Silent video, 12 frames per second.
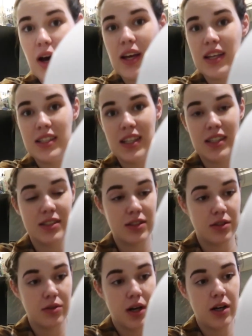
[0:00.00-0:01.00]
but he does
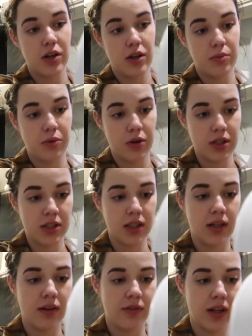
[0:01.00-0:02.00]
do a good
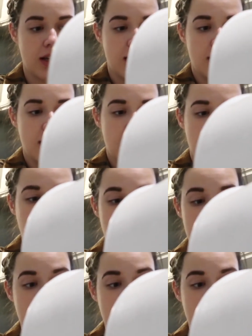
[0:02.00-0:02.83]
portion of it, which